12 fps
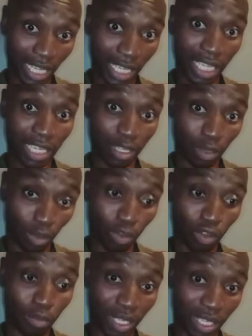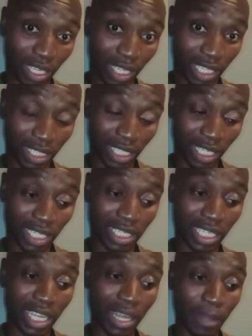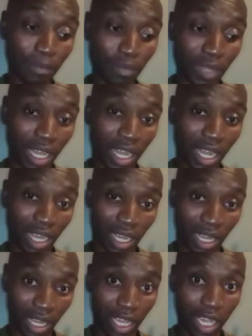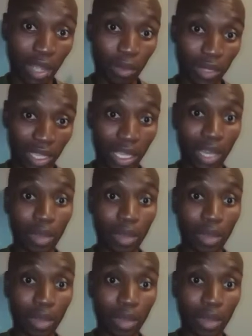real economy in the street, uh, with